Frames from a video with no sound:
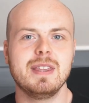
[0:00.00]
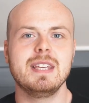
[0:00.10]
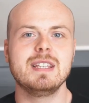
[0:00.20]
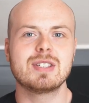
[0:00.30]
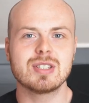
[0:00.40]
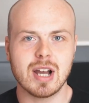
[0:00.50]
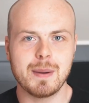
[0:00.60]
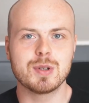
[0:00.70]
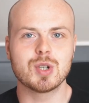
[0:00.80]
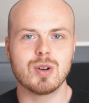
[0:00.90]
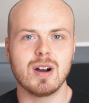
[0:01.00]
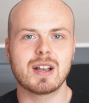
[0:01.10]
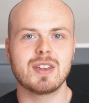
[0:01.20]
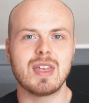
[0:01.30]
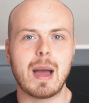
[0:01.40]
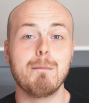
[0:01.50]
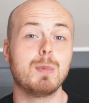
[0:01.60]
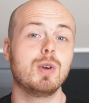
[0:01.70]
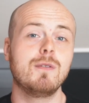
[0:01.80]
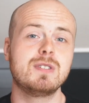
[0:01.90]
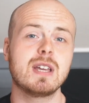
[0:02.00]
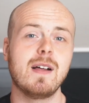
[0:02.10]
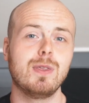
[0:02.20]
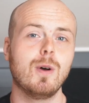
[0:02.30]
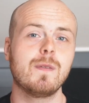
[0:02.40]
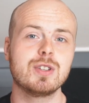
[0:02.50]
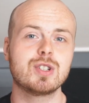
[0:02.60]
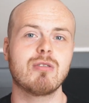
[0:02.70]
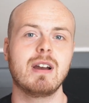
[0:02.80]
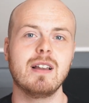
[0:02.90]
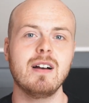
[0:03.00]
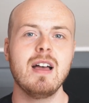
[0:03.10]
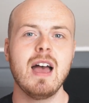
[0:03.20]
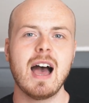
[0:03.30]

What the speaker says: the Cybertruck that moves and not the trailer,